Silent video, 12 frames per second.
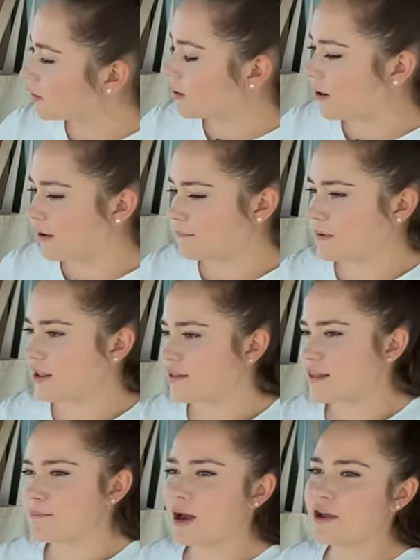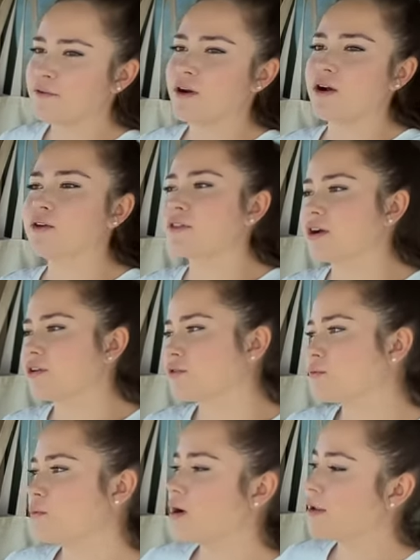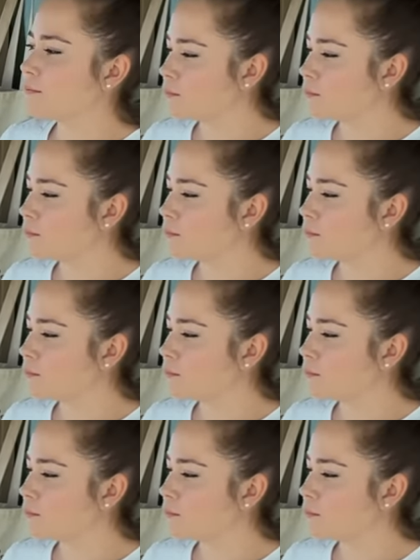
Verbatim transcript: I've missed my row. There's one